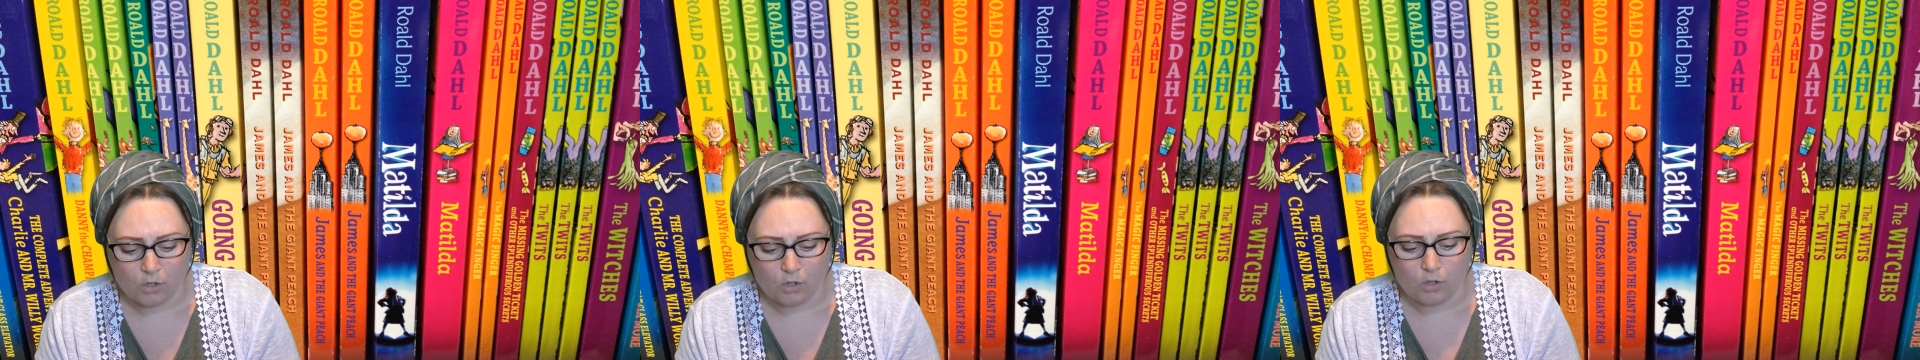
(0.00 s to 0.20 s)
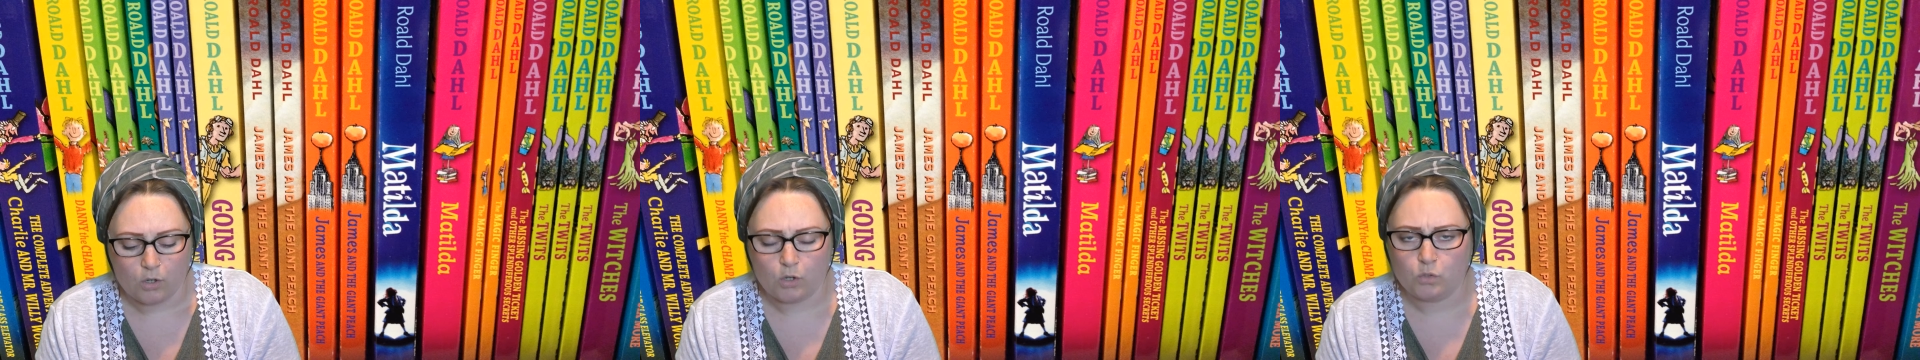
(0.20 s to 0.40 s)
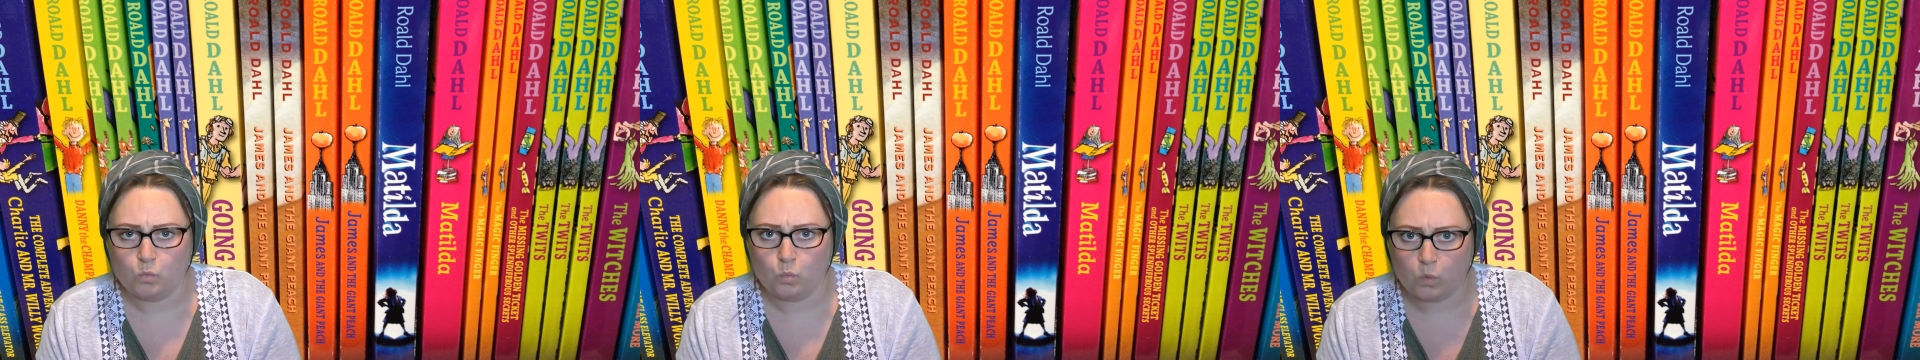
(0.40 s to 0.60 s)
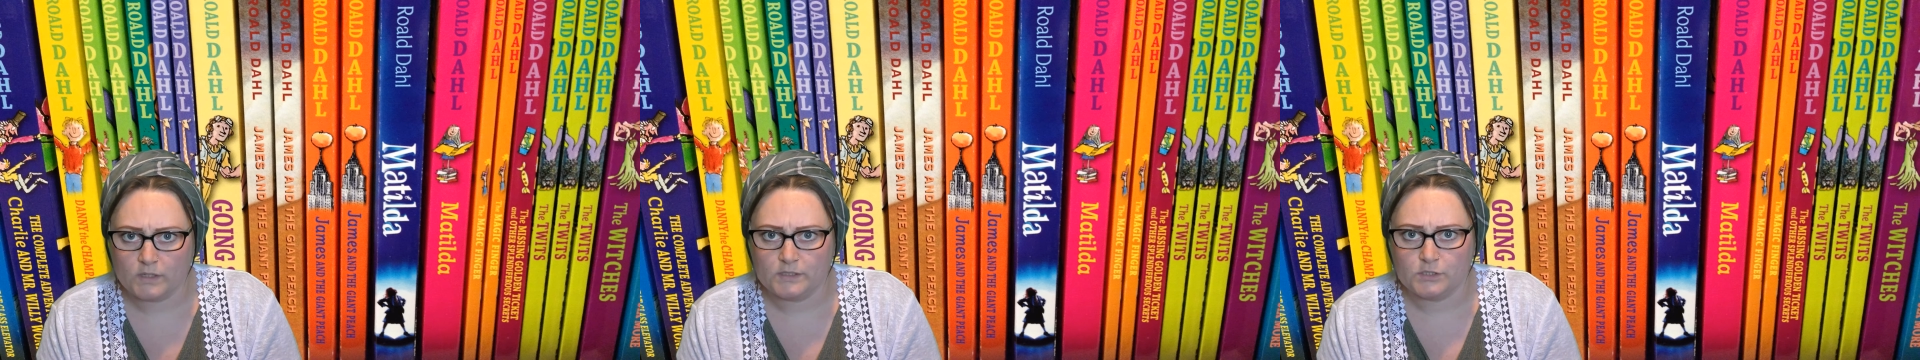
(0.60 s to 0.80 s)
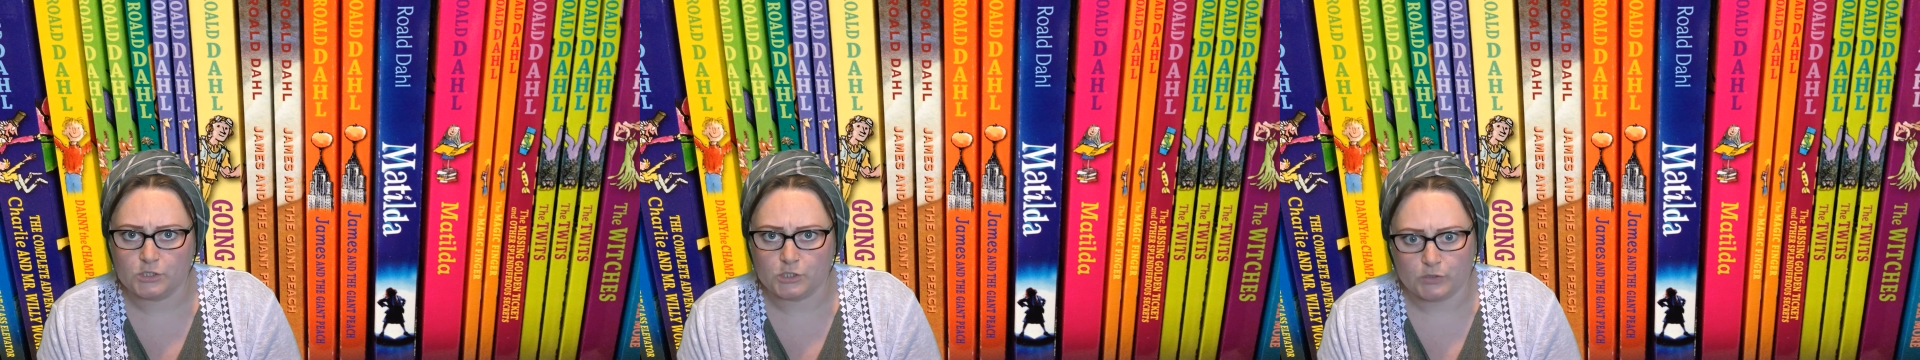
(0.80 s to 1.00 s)
On
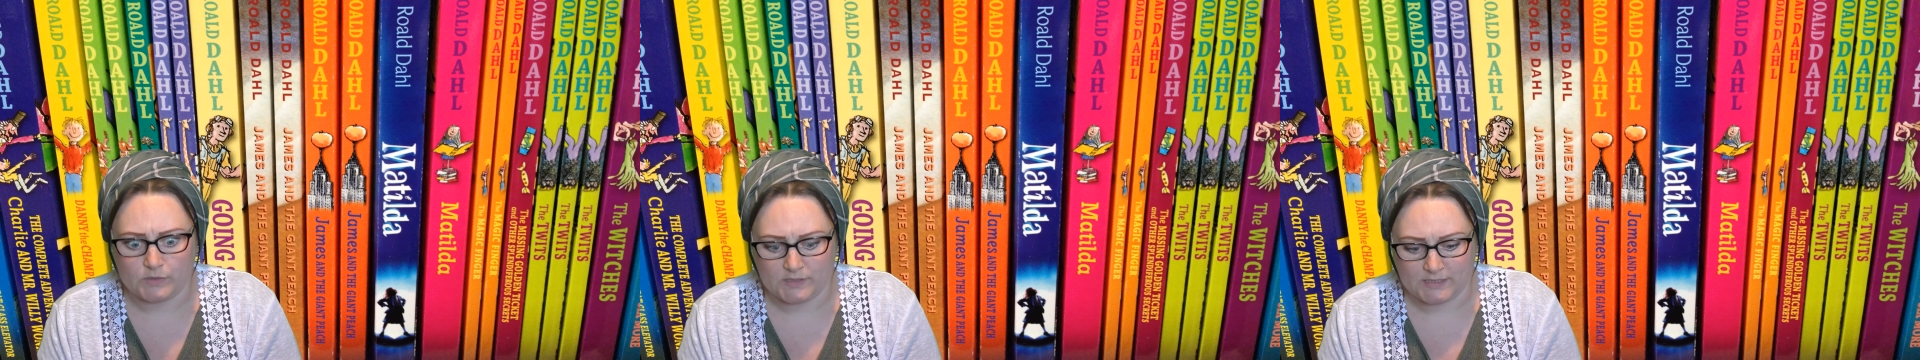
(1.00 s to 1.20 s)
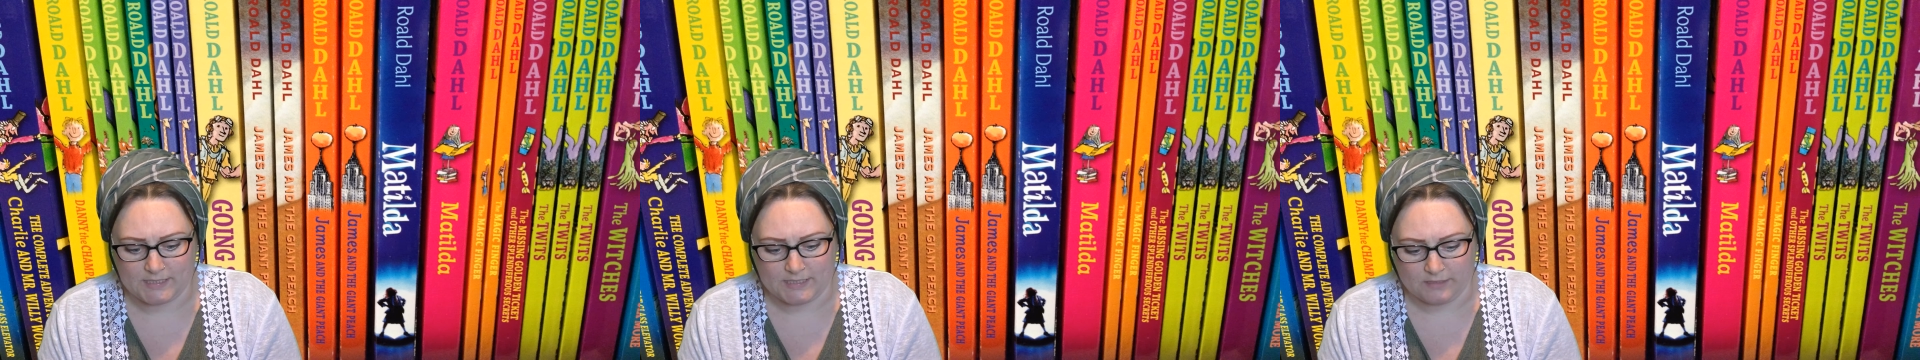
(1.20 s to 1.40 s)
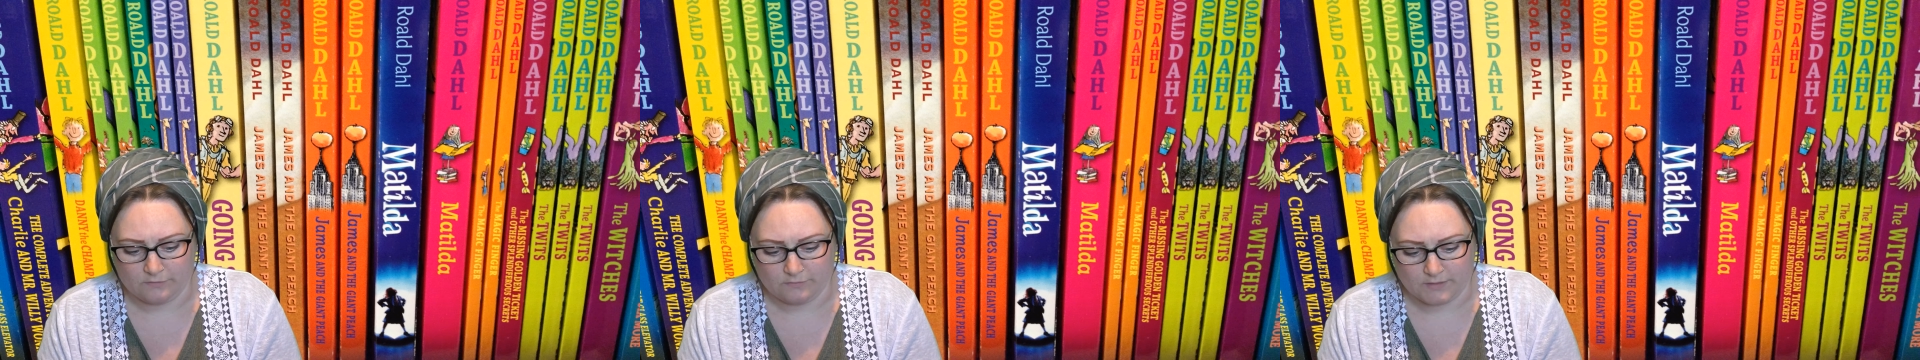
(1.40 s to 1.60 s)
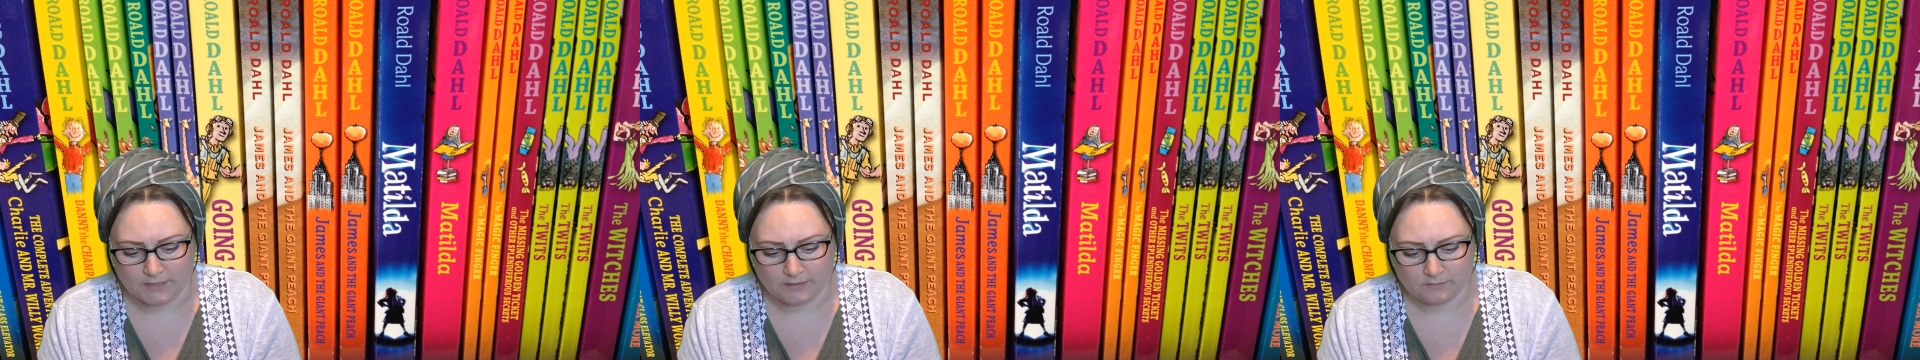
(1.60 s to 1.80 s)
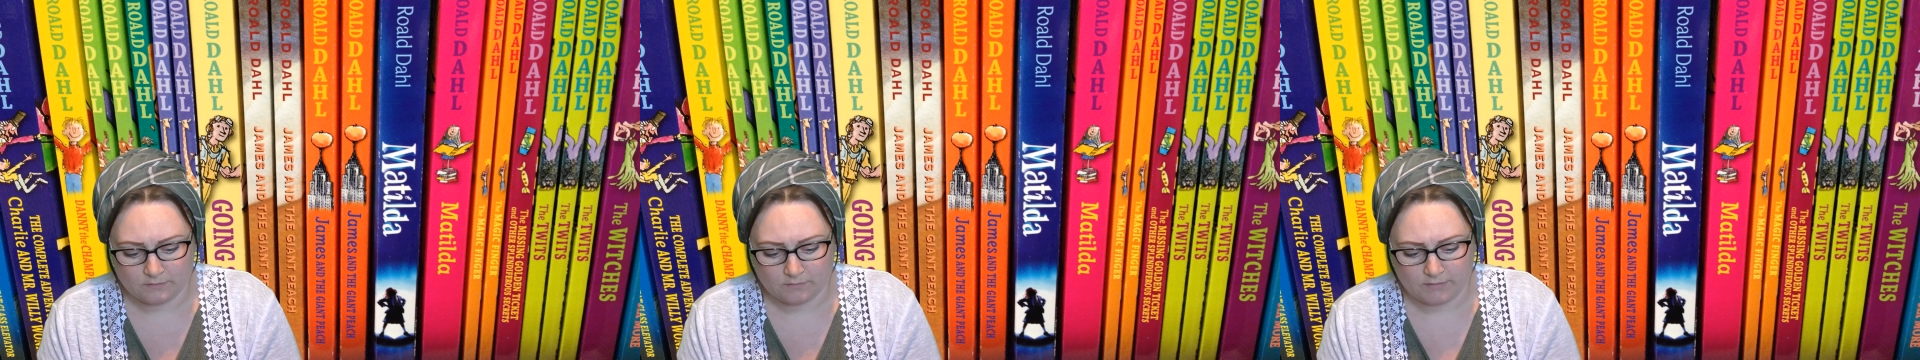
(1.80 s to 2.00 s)
one Tuesday
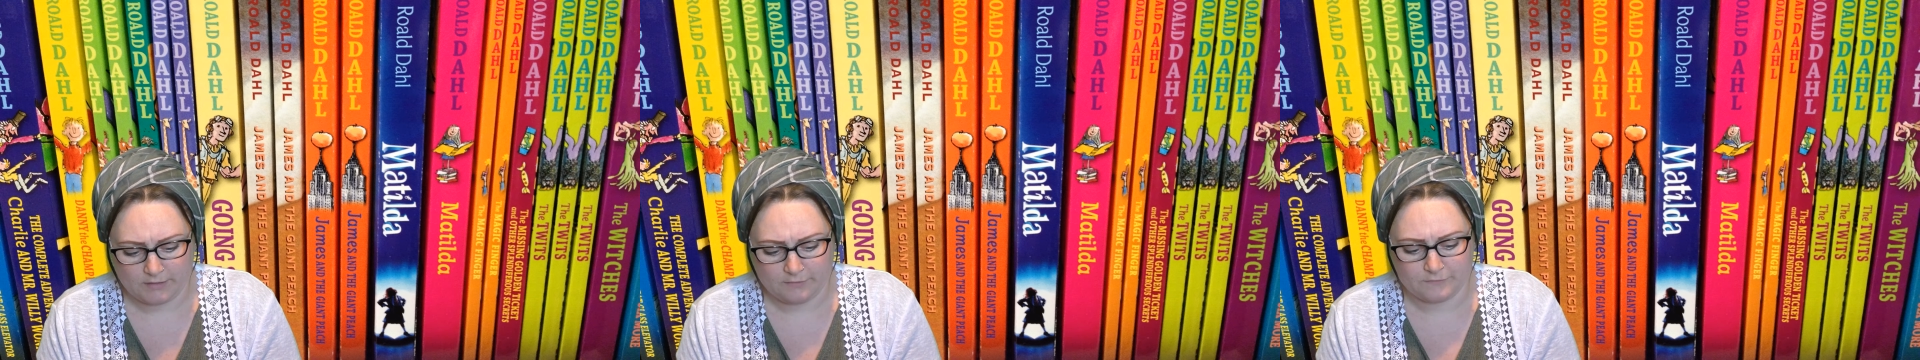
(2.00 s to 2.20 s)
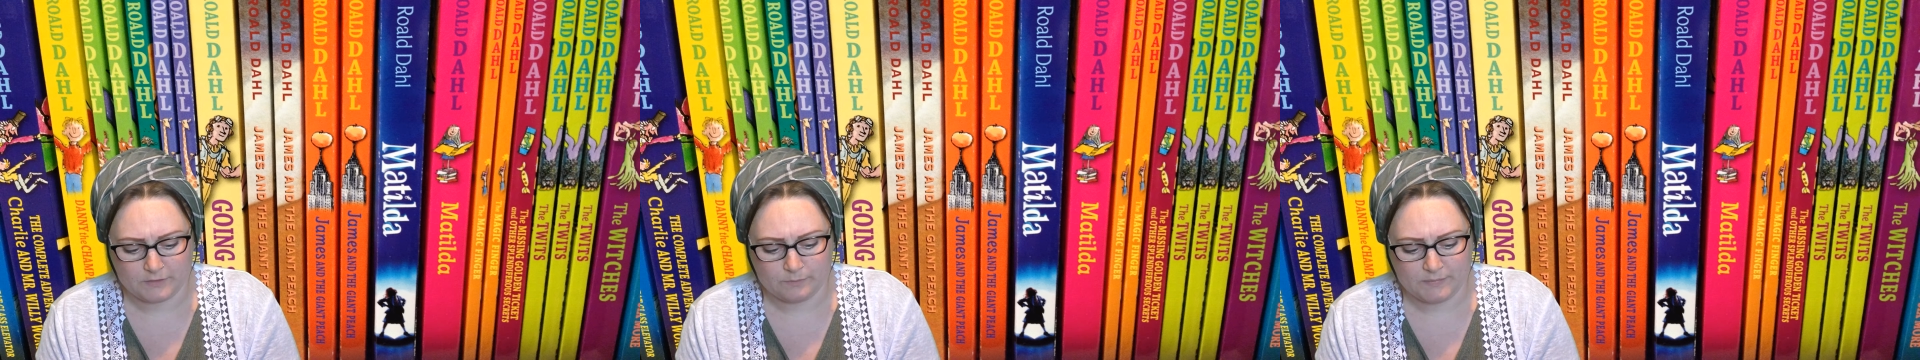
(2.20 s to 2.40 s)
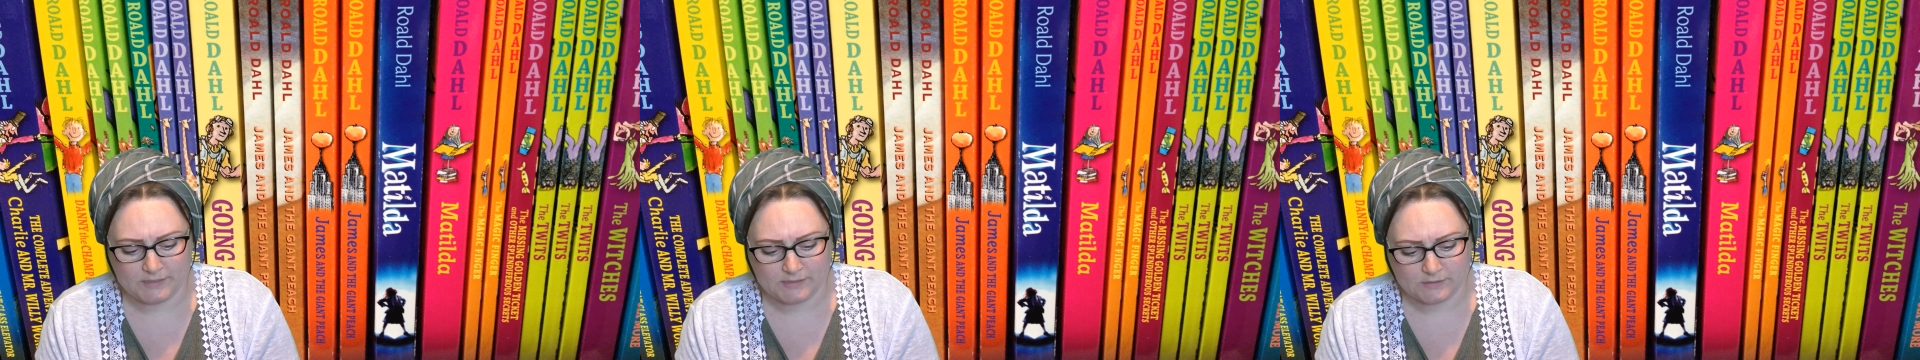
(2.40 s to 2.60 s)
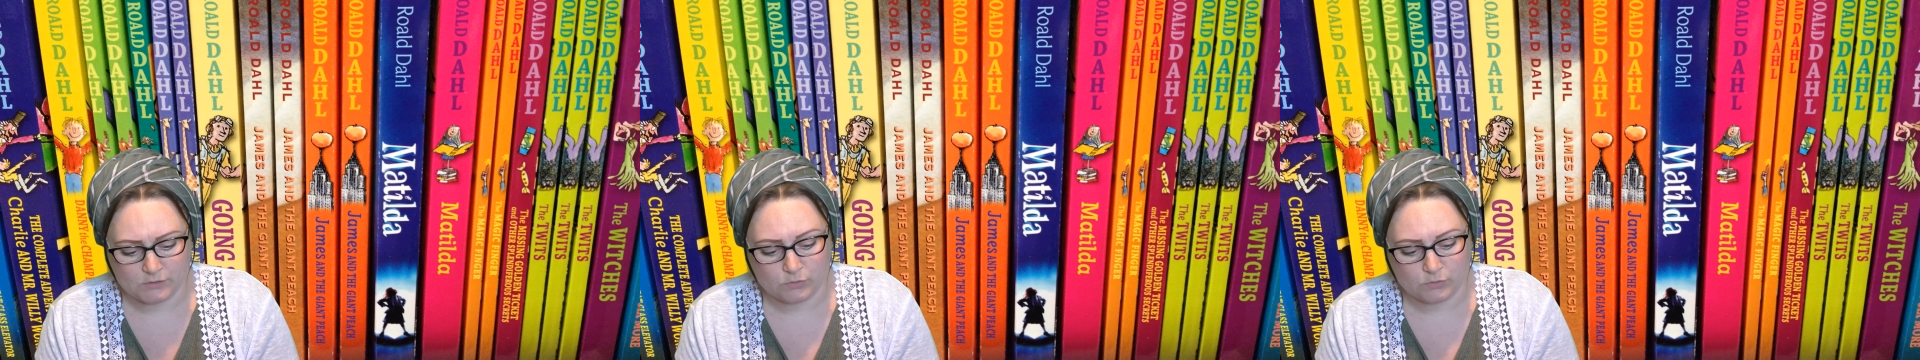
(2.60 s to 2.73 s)
evening, after Mr.